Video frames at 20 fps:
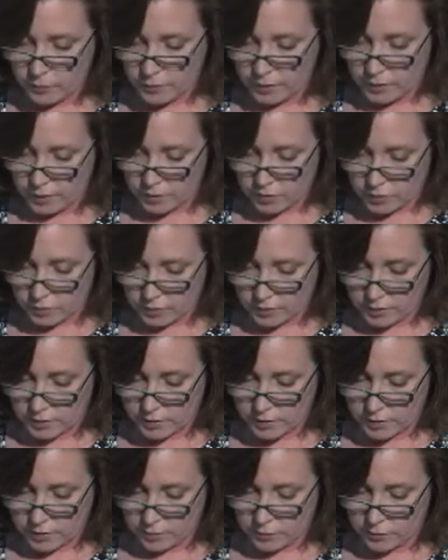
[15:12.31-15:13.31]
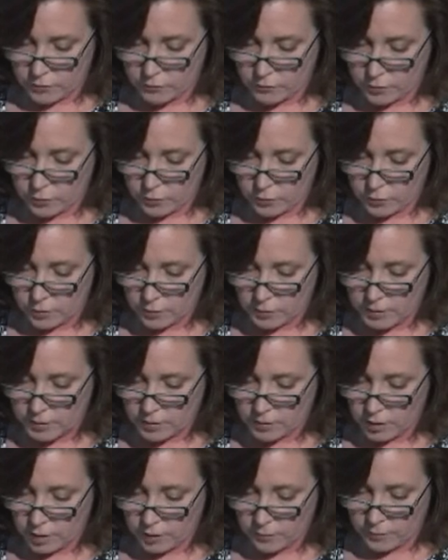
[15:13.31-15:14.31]
weekend during the summer for
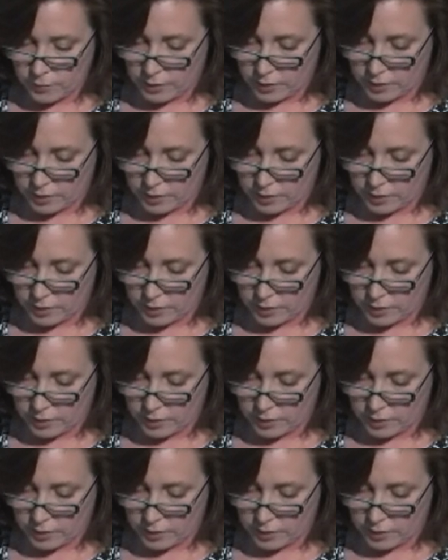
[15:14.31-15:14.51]
enormous lawn